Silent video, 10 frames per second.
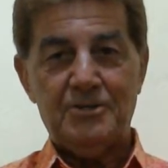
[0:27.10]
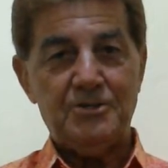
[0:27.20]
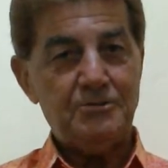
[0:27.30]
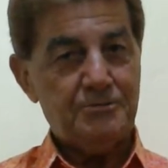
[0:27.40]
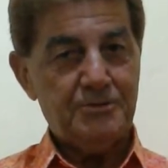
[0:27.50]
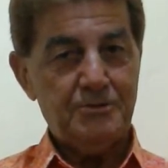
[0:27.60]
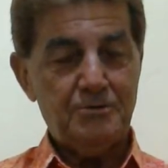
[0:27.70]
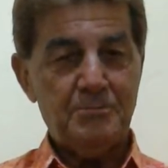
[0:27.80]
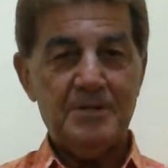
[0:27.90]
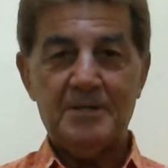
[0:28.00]

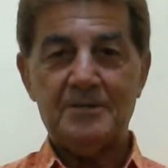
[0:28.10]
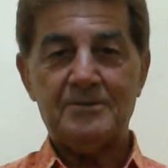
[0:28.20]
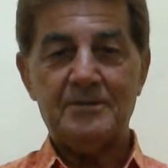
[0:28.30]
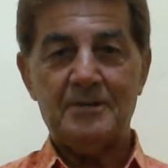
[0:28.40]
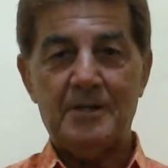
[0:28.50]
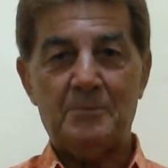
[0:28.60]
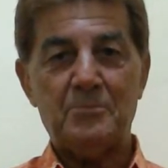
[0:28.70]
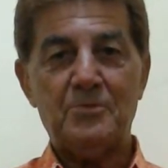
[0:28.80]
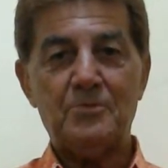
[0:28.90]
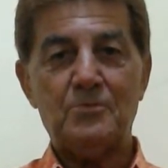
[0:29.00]
YouTube is the
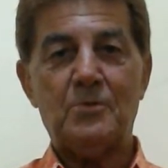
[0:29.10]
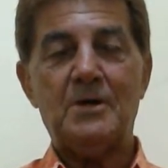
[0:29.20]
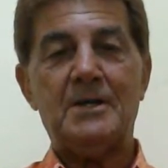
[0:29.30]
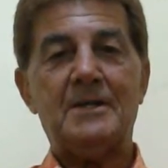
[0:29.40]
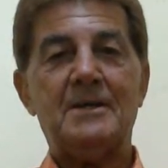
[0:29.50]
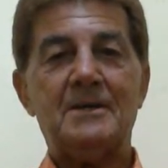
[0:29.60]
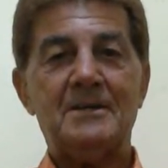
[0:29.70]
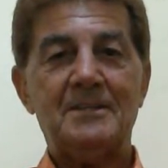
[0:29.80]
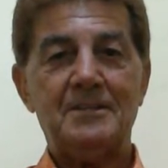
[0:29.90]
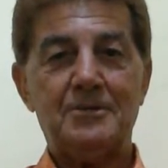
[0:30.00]
number one
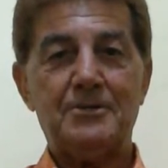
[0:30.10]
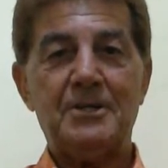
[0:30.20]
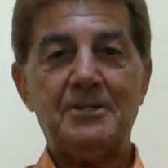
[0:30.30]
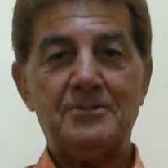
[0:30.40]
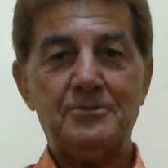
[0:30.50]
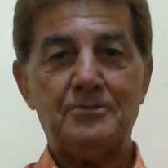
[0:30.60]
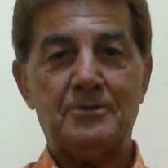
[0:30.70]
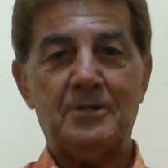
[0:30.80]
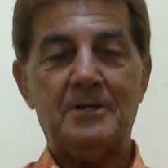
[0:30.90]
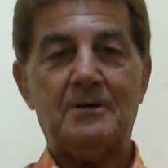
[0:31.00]
learning
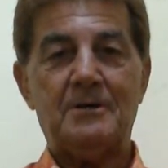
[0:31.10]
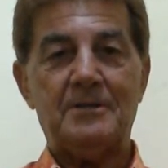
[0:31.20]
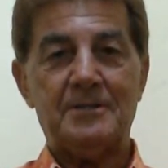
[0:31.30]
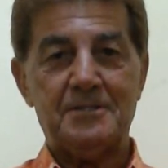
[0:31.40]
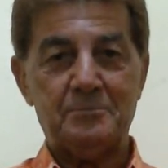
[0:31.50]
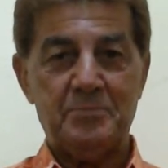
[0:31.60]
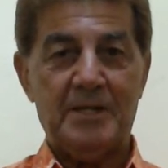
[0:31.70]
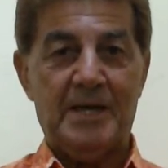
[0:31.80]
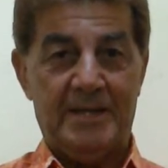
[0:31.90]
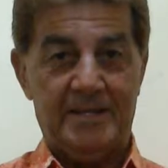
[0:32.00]
tool on this
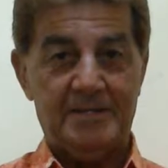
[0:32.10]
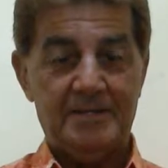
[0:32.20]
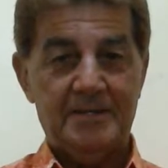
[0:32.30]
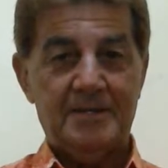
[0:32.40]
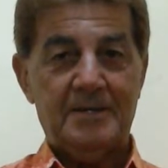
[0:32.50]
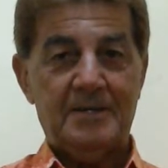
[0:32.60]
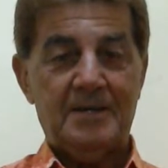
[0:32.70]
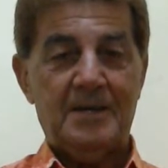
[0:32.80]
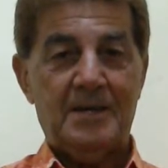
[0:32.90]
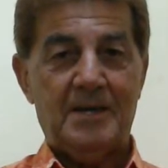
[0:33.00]
planet,
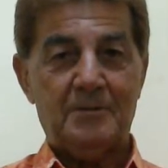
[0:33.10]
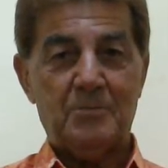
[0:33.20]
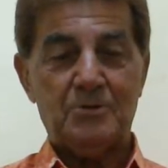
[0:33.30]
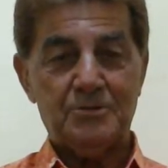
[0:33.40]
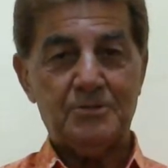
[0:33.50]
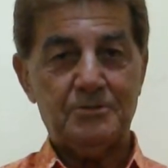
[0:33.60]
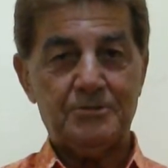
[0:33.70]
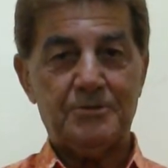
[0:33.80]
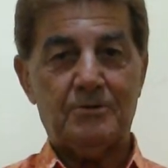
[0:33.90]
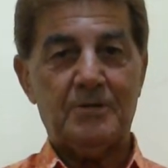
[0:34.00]
and most
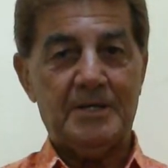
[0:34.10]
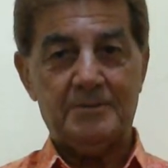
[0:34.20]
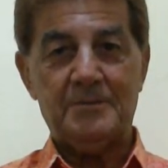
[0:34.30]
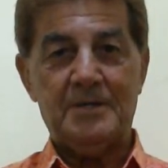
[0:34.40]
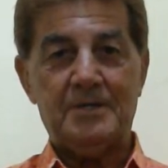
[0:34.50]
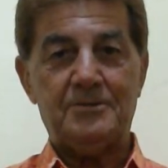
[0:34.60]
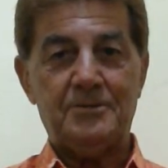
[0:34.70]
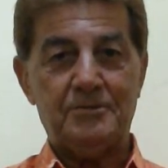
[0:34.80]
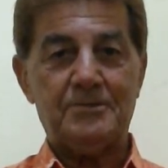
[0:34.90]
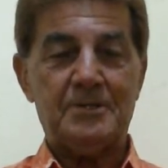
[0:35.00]
schools don't let kids
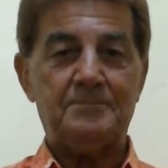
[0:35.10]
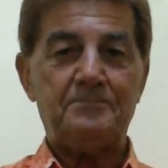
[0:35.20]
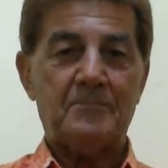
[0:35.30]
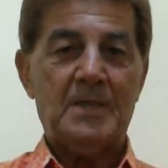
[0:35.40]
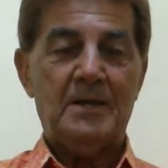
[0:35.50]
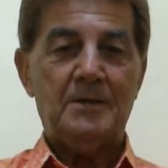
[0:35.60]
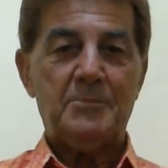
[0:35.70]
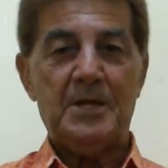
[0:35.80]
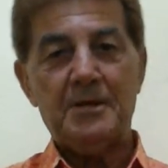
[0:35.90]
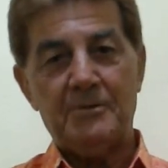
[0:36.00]
use it.
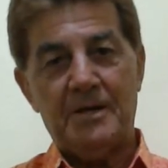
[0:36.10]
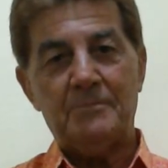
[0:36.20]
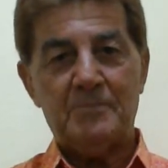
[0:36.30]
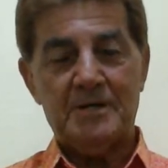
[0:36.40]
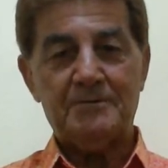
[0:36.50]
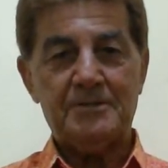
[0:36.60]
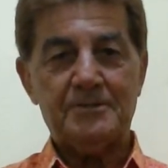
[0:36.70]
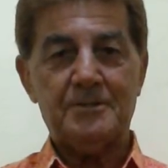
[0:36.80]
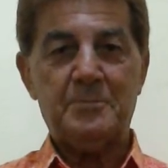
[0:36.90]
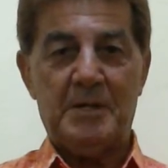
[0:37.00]
But anyway, my
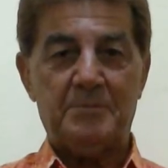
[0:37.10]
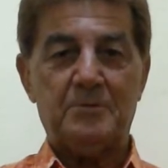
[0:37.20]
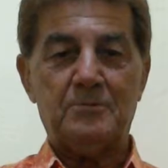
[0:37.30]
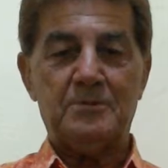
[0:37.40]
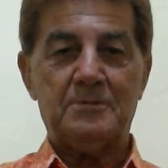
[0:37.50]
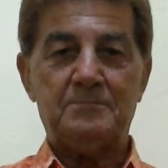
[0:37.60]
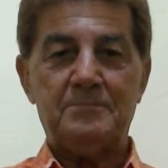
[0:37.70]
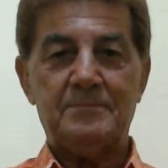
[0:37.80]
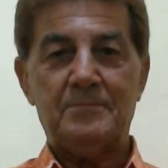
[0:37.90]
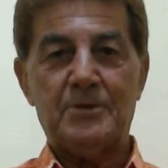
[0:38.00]
research paper will
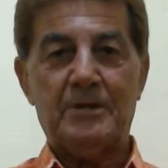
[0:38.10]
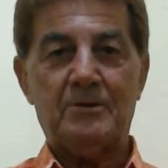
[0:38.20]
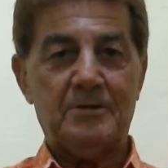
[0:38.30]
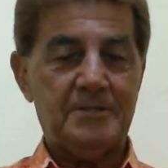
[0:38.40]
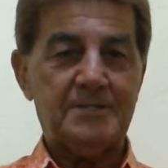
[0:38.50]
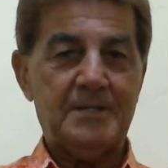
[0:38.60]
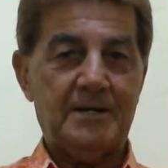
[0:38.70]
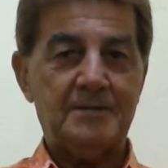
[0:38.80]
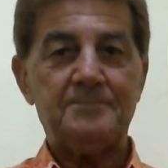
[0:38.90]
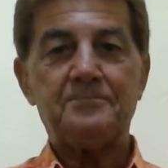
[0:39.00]
bring all this
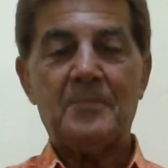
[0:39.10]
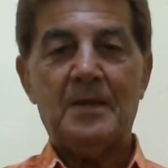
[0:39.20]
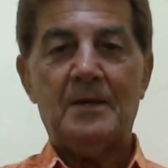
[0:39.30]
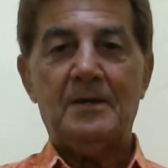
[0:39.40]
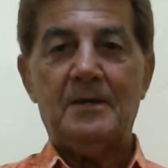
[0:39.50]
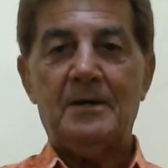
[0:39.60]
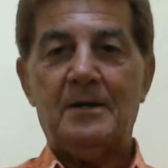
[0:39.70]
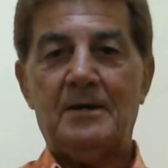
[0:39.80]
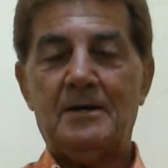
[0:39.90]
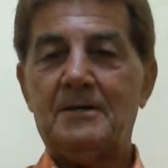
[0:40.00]

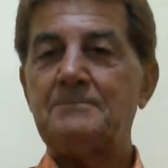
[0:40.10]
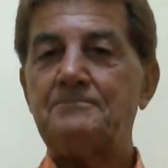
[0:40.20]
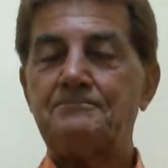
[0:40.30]
out.